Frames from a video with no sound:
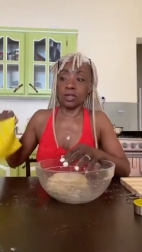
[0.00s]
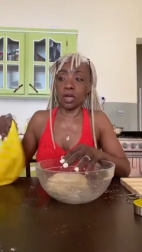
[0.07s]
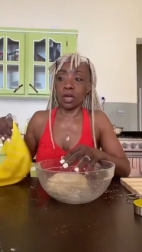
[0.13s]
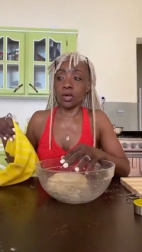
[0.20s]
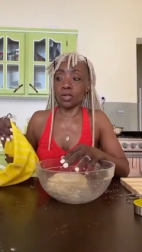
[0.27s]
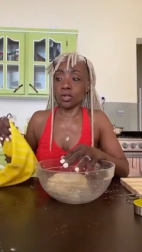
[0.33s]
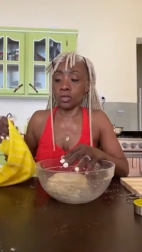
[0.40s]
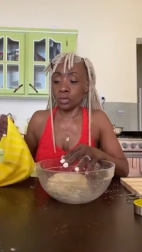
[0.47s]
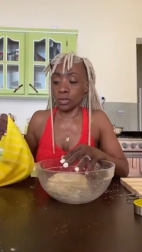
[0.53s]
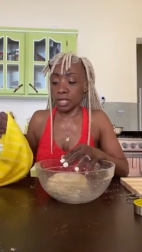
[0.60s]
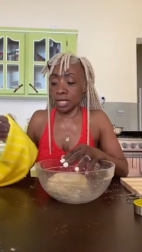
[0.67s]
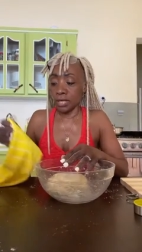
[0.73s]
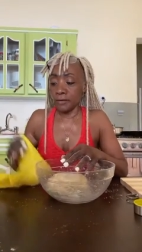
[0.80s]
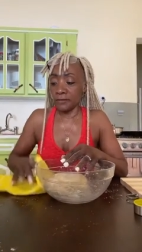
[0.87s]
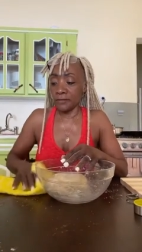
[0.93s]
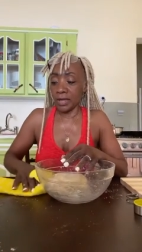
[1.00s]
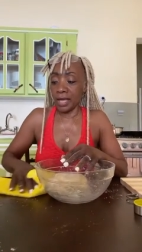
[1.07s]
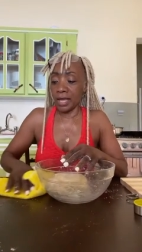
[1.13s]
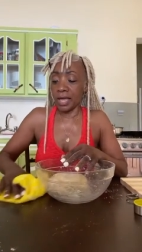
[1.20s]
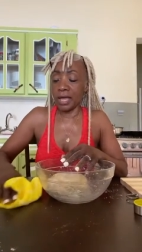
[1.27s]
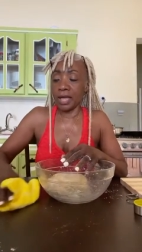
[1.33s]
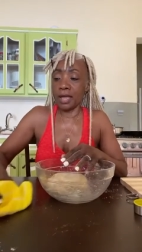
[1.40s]
while
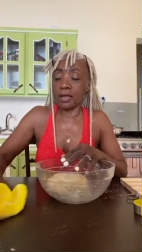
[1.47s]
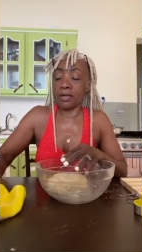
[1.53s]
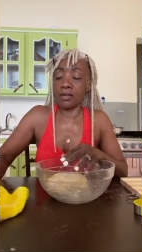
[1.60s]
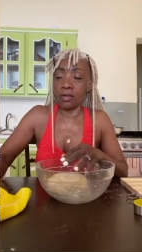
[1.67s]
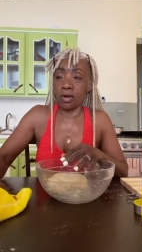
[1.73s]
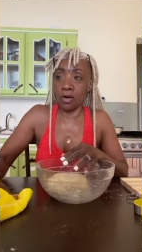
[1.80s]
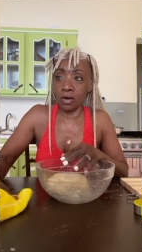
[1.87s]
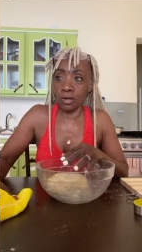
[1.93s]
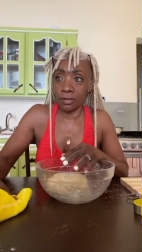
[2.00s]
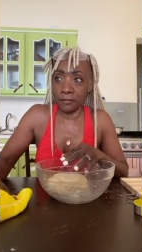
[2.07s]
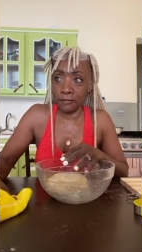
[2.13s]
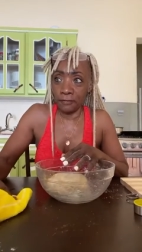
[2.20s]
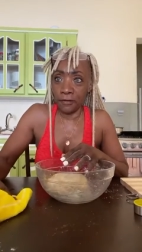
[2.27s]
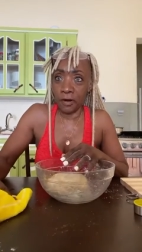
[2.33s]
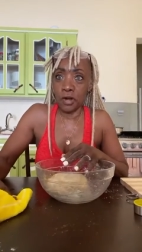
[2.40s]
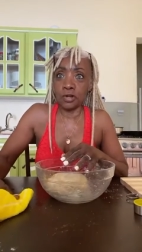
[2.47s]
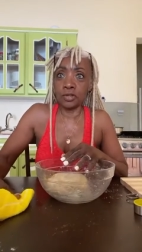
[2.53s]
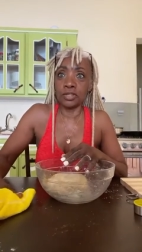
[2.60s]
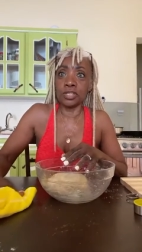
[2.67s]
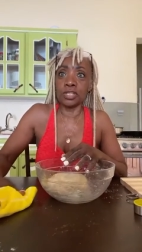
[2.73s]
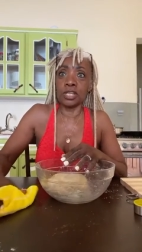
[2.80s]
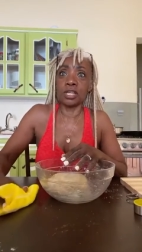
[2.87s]
fasting with
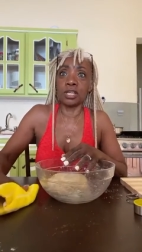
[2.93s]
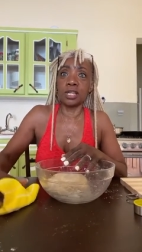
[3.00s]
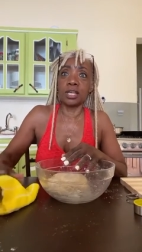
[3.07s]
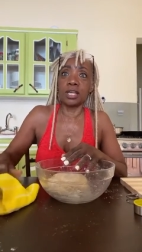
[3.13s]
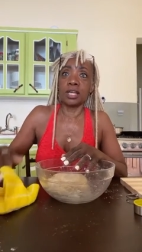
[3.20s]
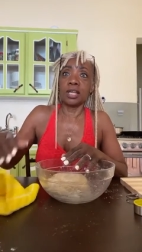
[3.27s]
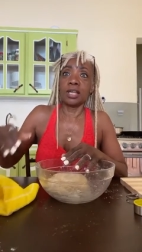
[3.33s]
limited breath.